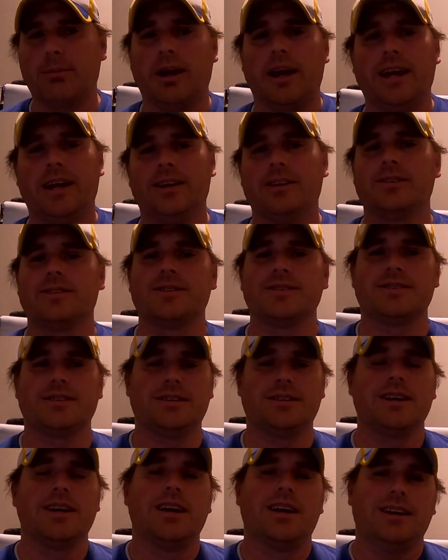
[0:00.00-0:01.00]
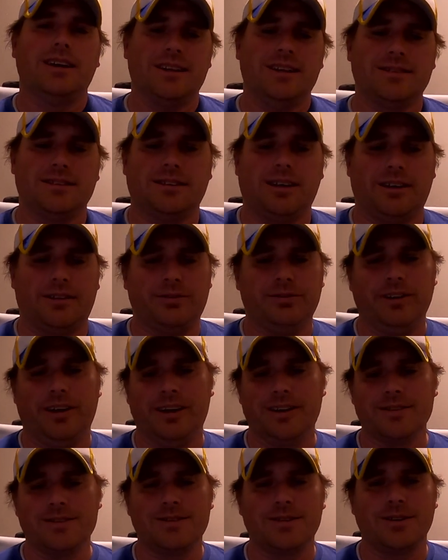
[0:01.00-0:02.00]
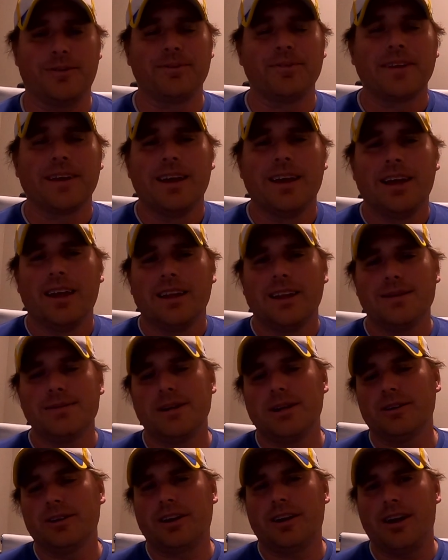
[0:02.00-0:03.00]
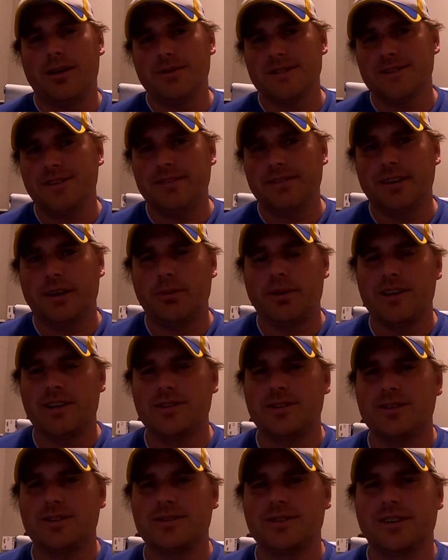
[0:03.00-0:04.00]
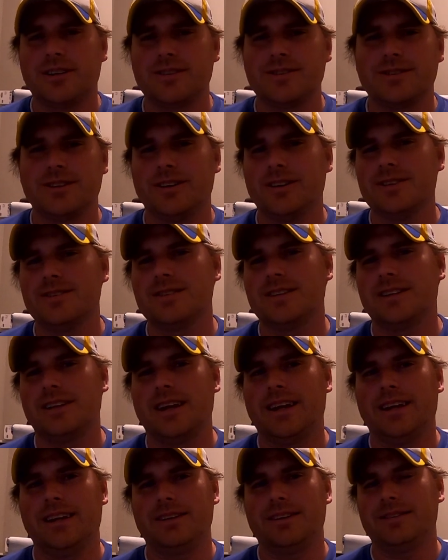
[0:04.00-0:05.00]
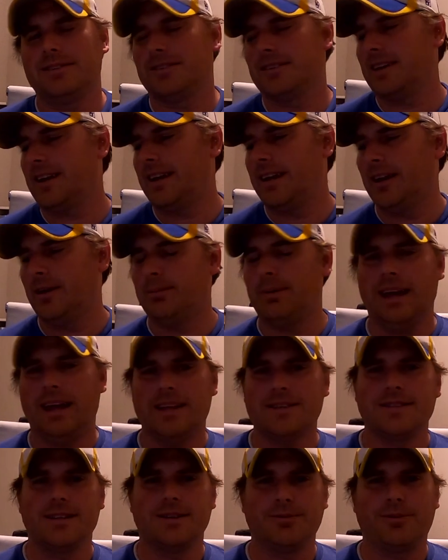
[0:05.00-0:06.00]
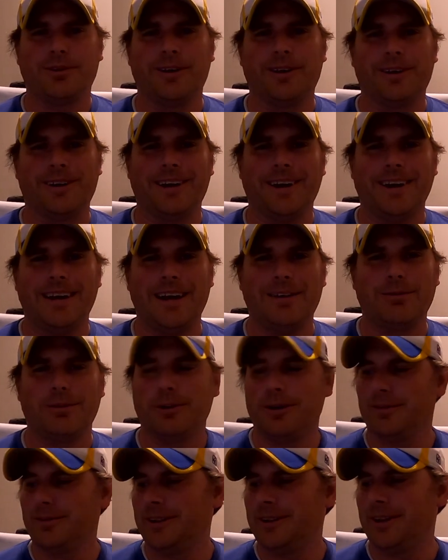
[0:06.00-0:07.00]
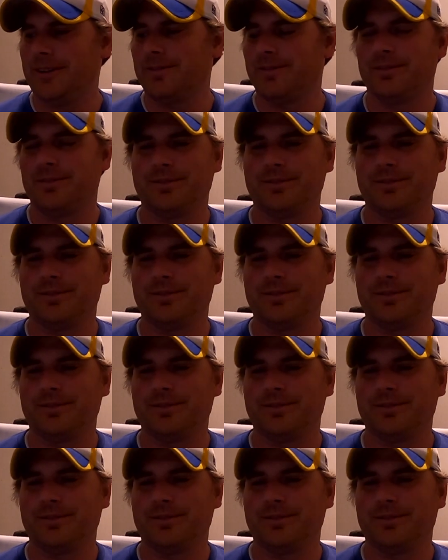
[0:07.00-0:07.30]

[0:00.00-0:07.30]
angles, and it's a lot of fun. So let me know in the comments if you have any questions or concerns, and I can kind of help answer them for you. All right, have a wonderful day.